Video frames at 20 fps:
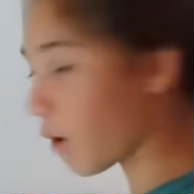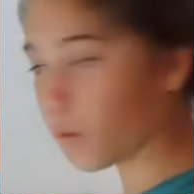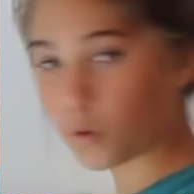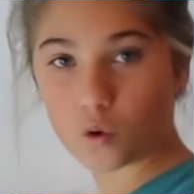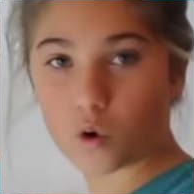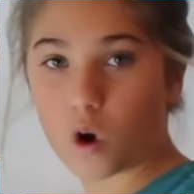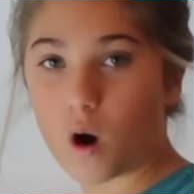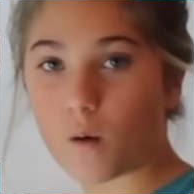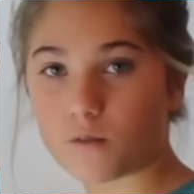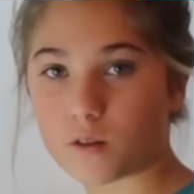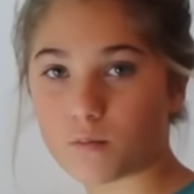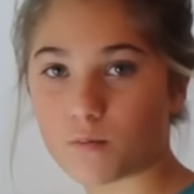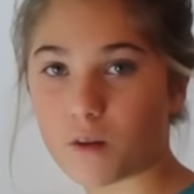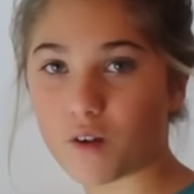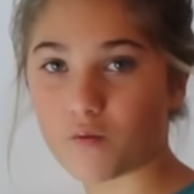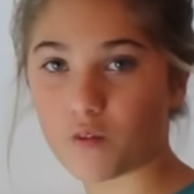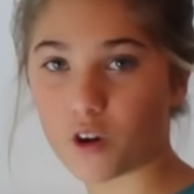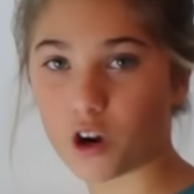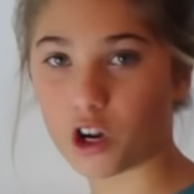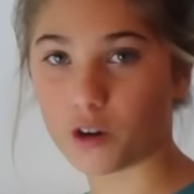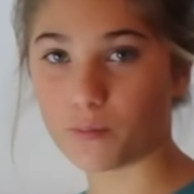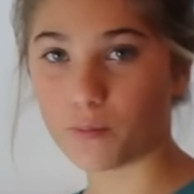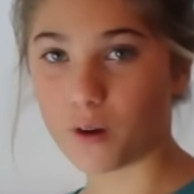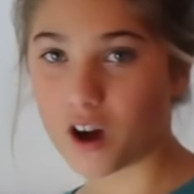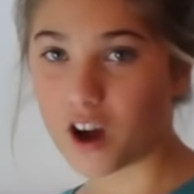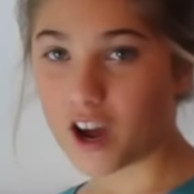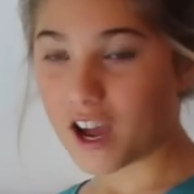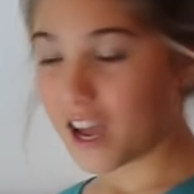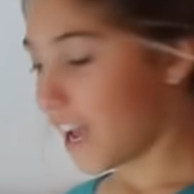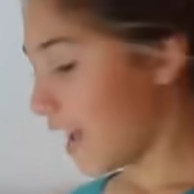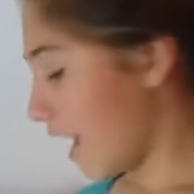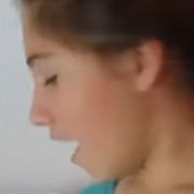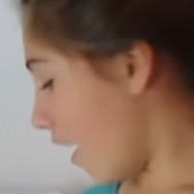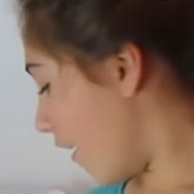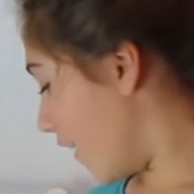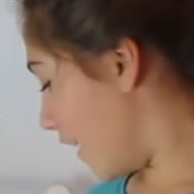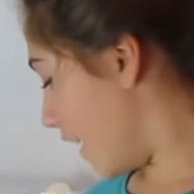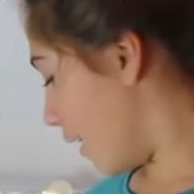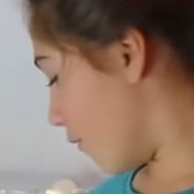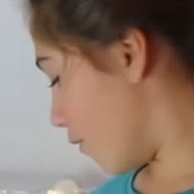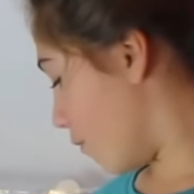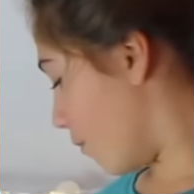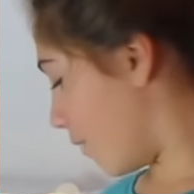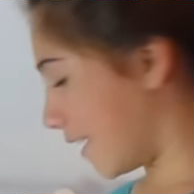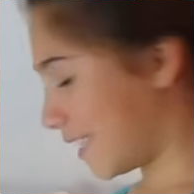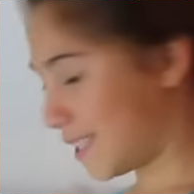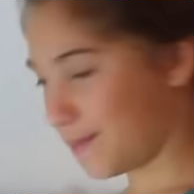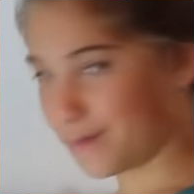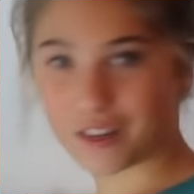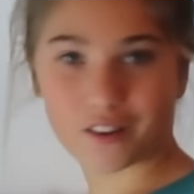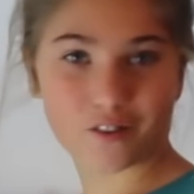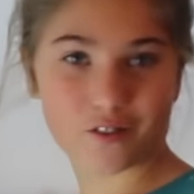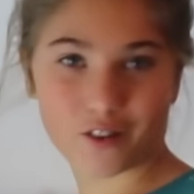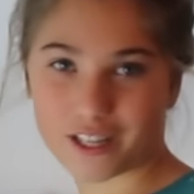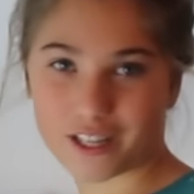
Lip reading: I walk up to my room, it reminds me of